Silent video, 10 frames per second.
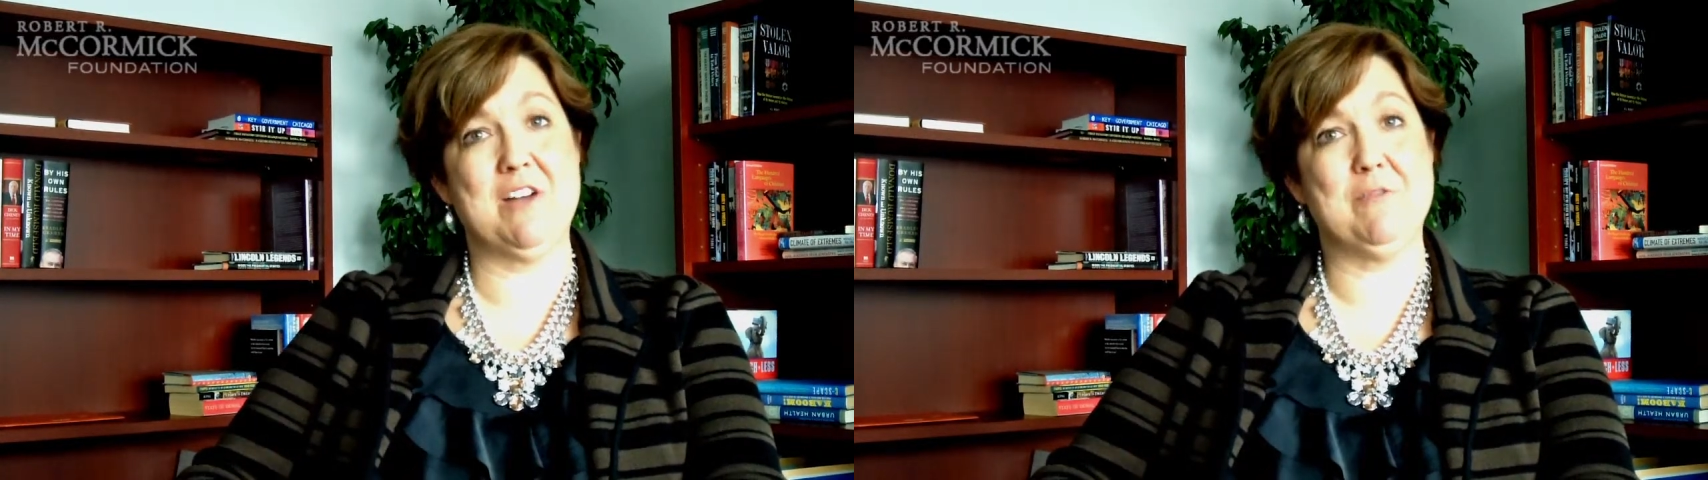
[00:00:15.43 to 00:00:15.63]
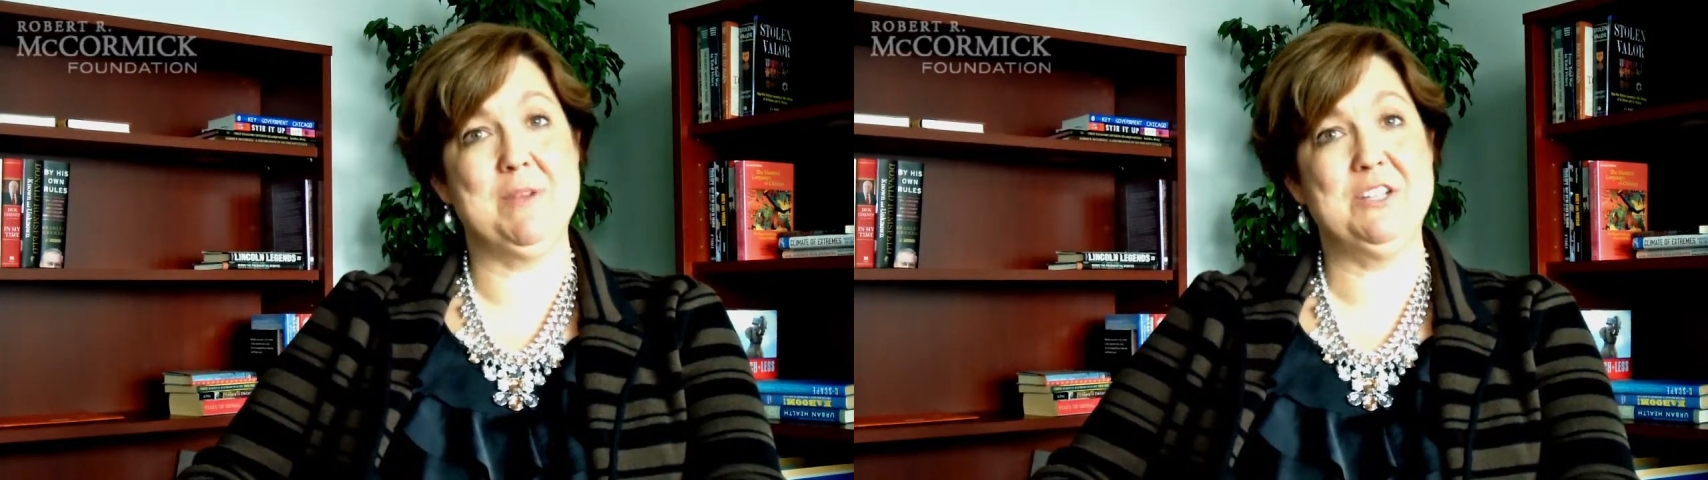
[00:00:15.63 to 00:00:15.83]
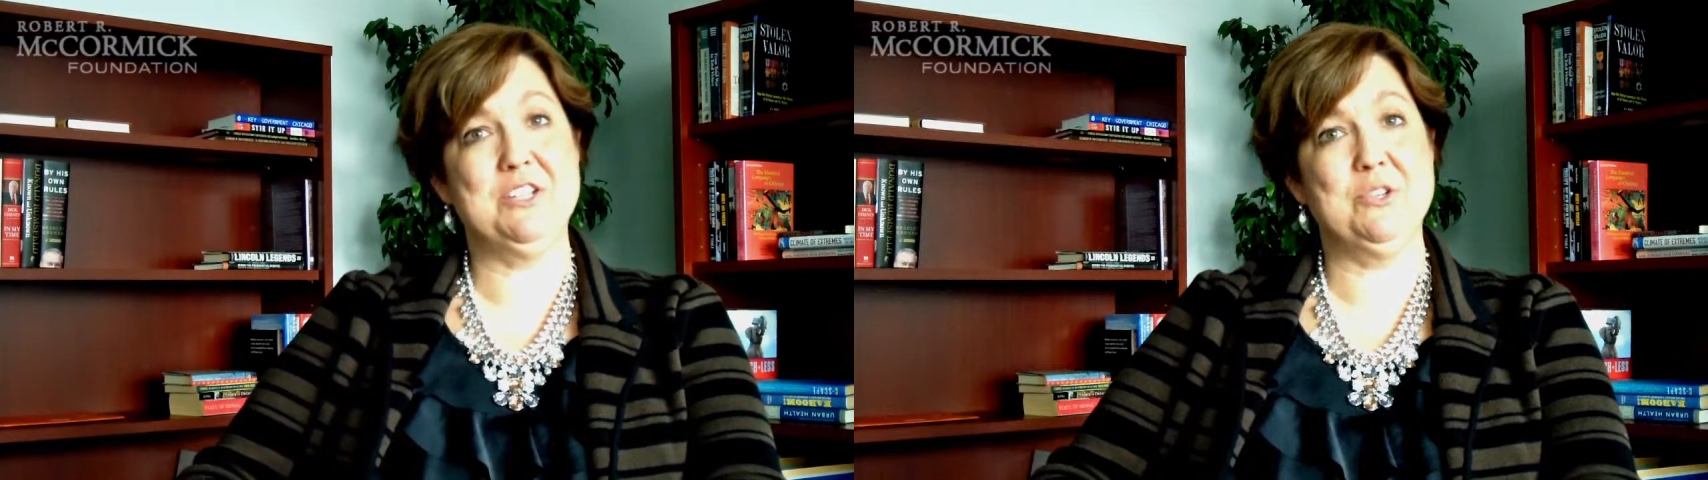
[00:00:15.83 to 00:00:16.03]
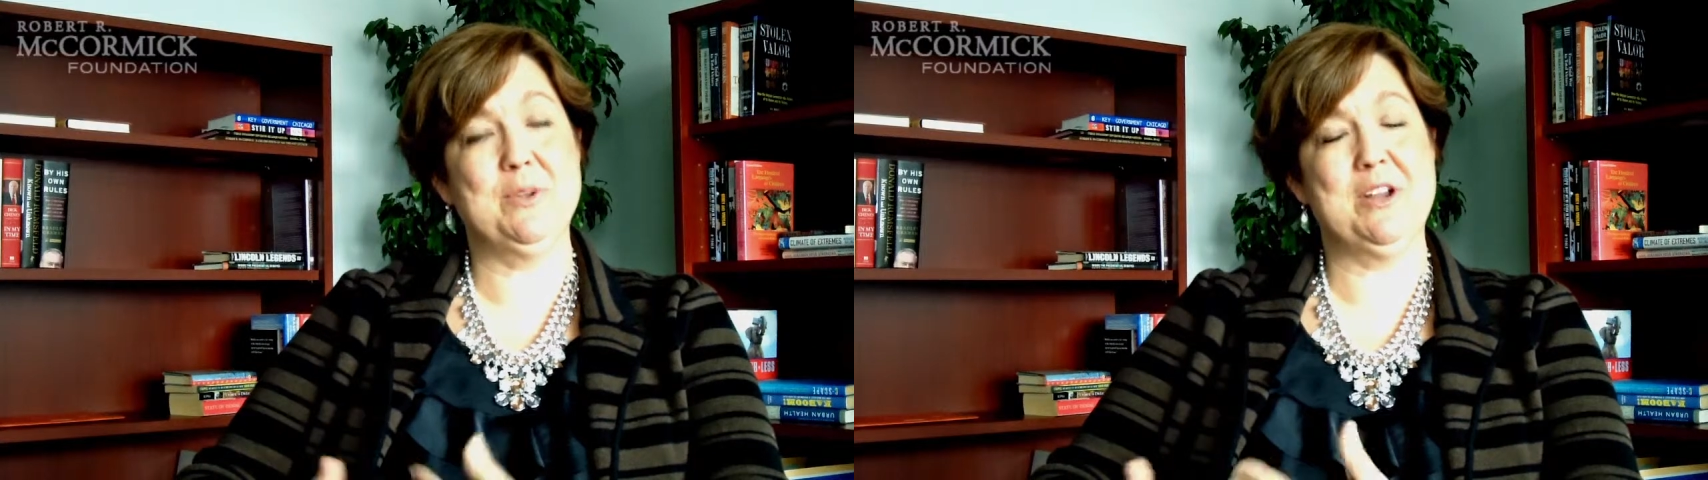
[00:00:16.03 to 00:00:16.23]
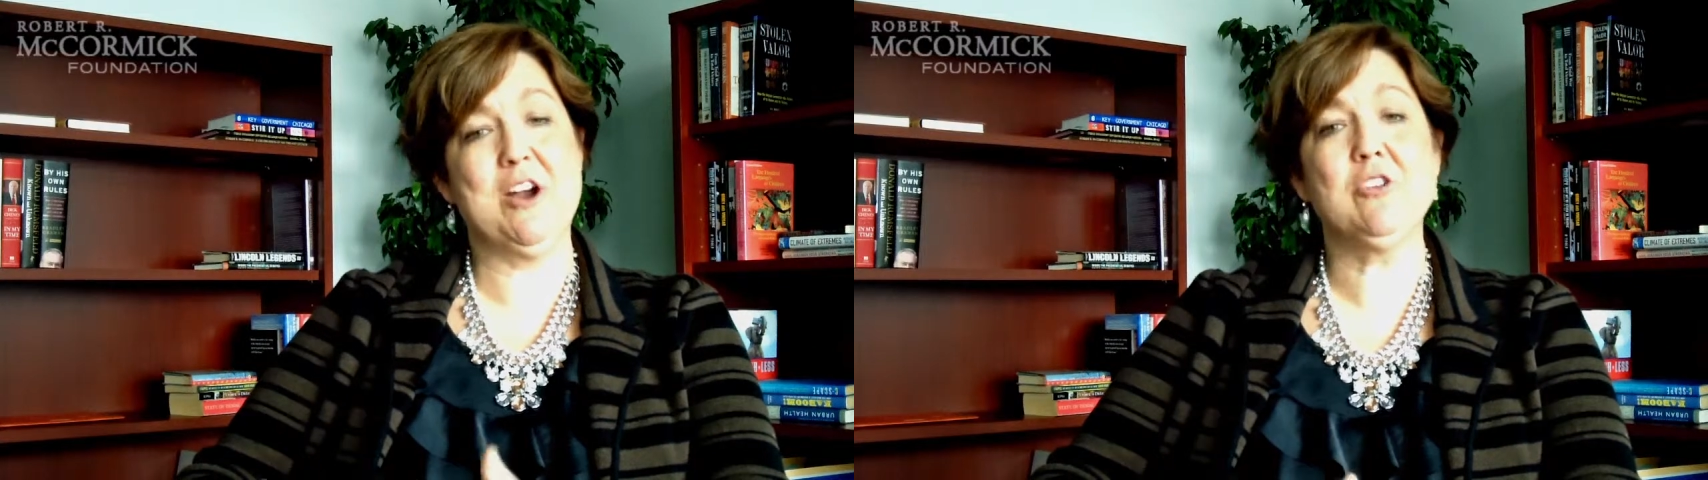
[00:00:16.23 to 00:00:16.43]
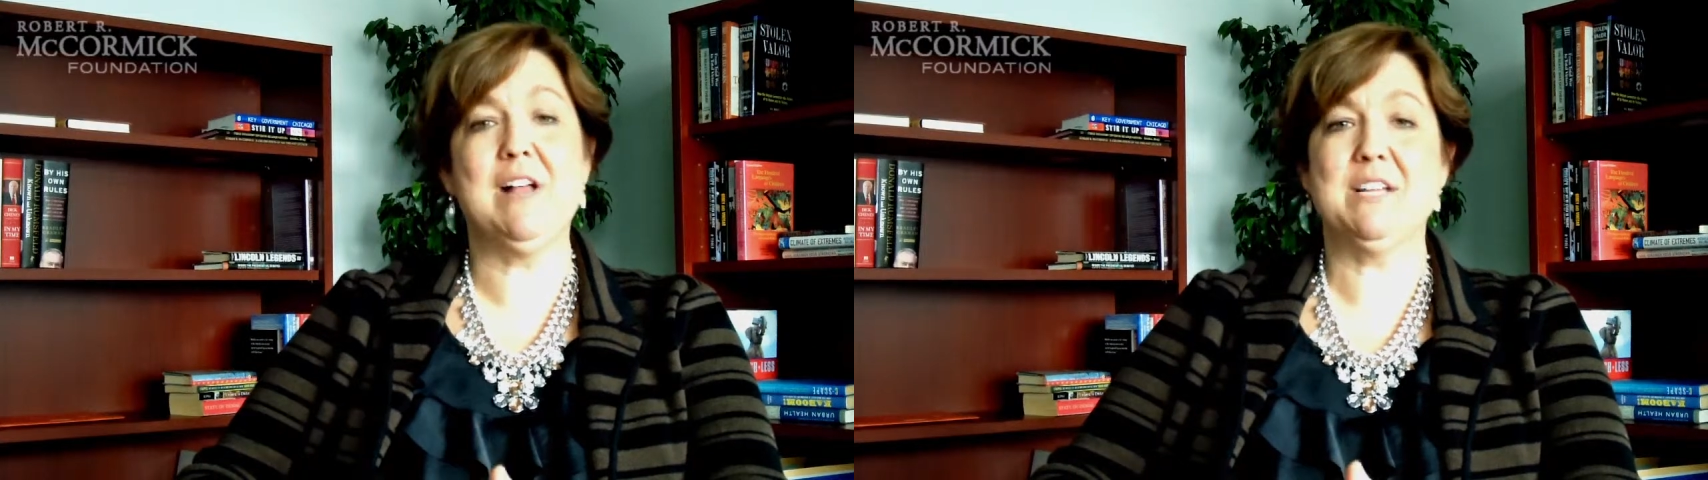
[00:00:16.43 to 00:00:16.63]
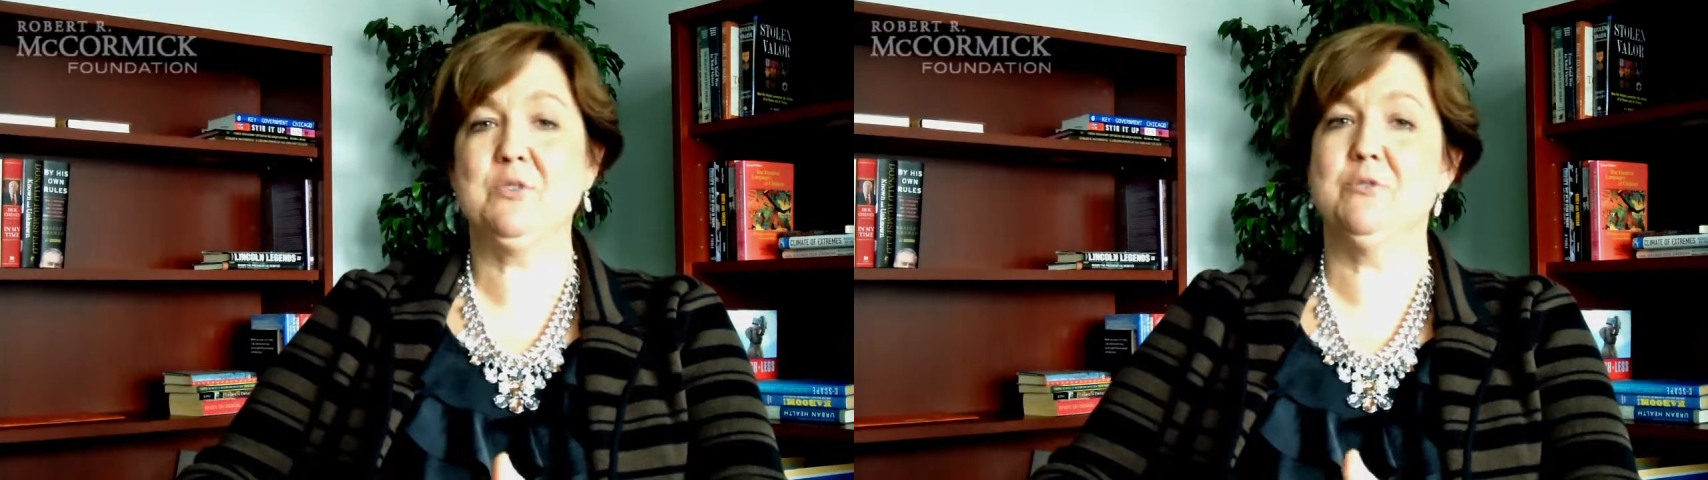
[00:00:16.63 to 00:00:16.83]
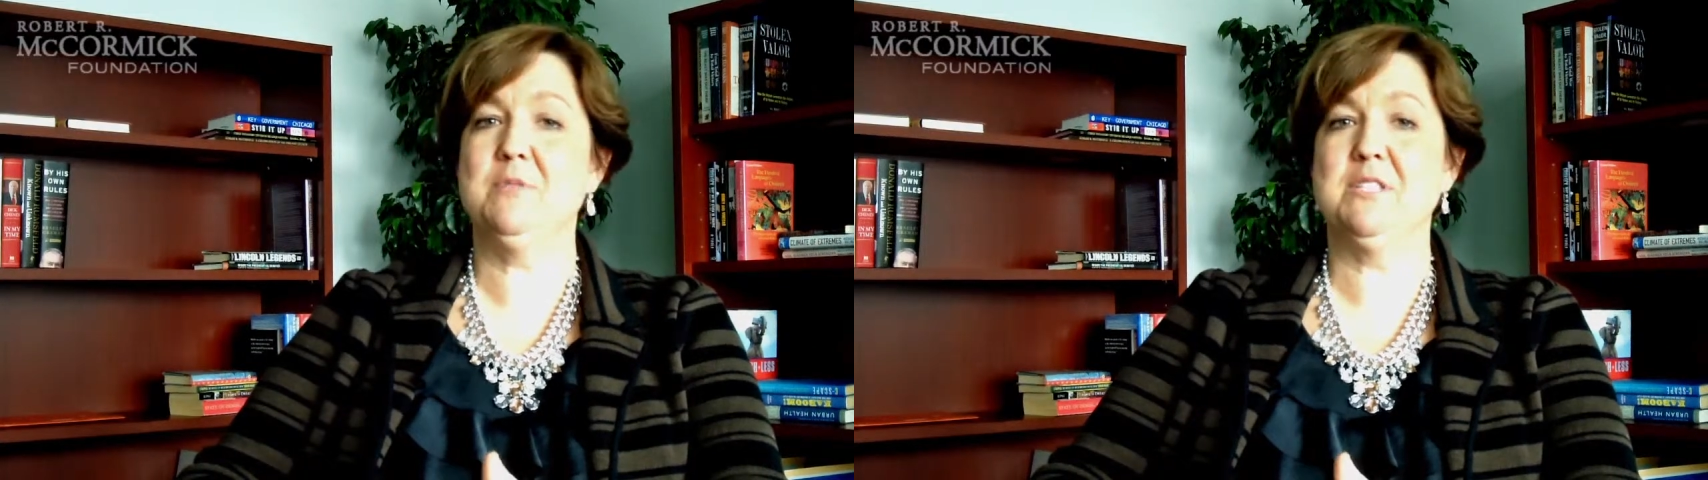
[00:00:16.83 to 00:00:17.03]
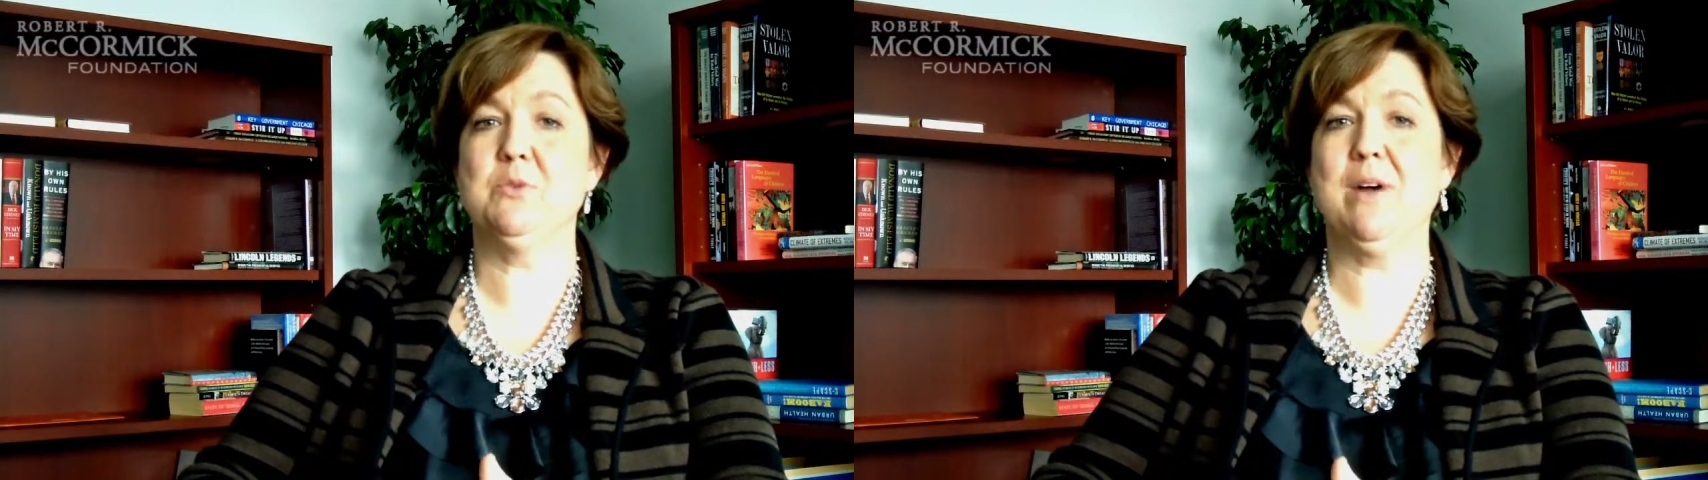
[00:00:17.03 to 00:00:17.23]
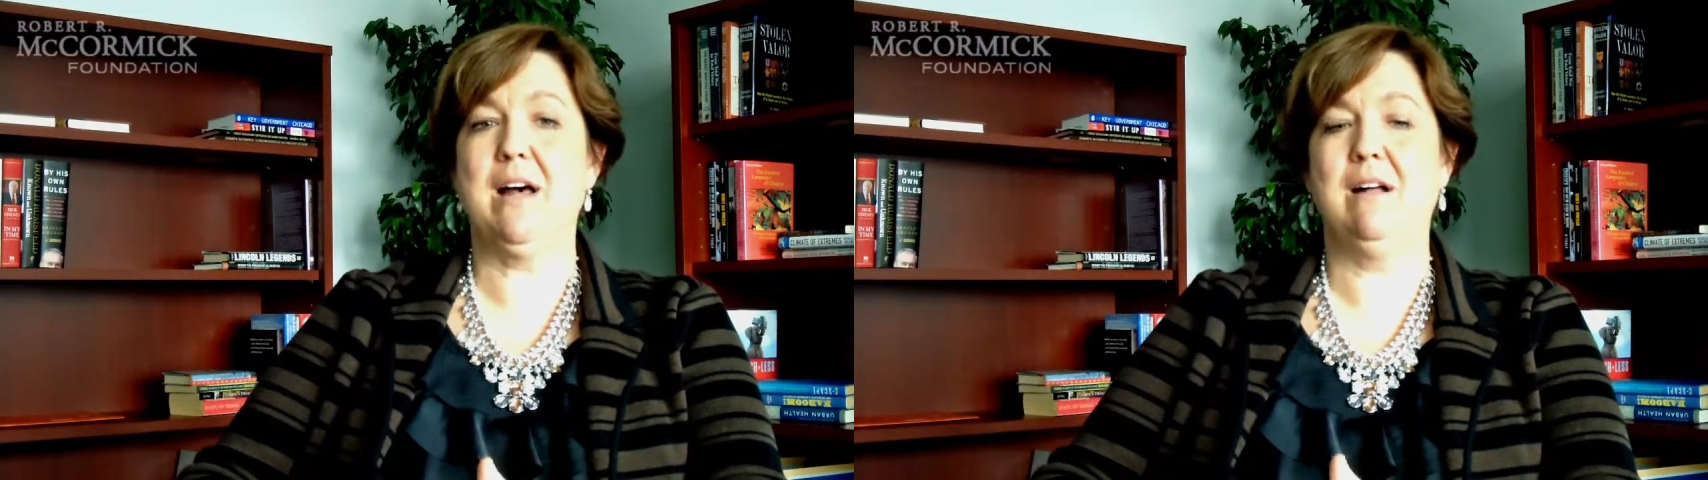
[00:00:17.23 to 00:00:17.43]
government to do it in our classrooms
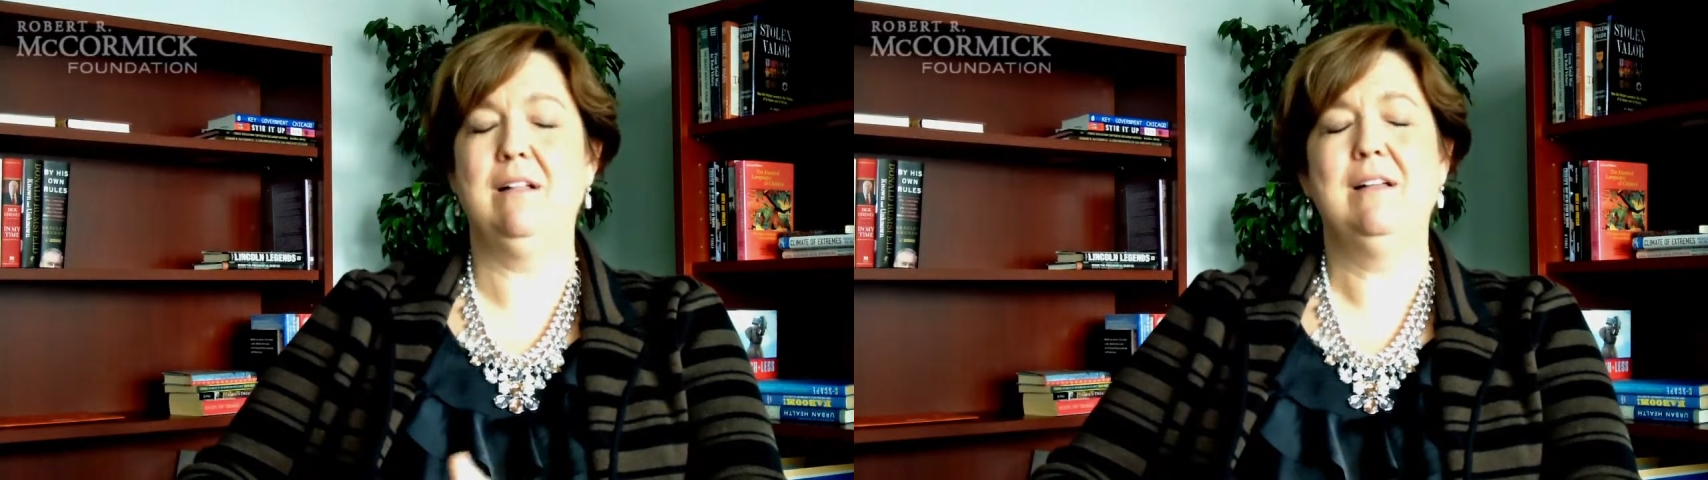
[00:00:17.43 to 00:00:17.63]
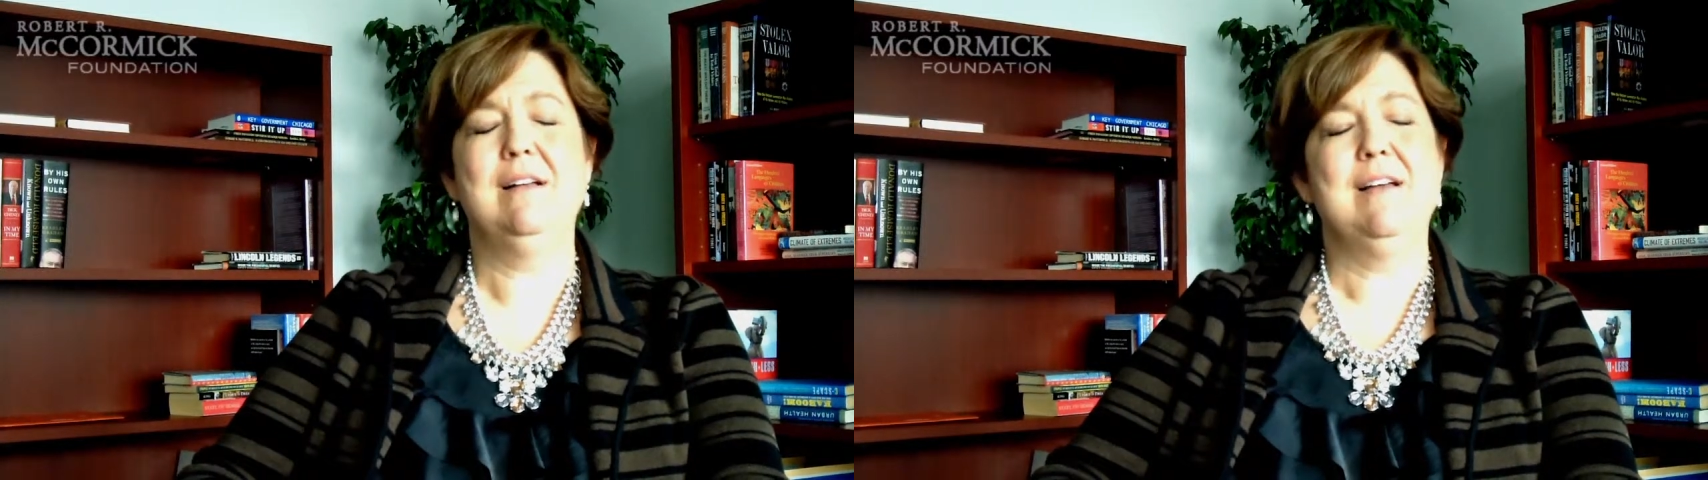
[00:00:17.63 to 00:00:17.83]
as well.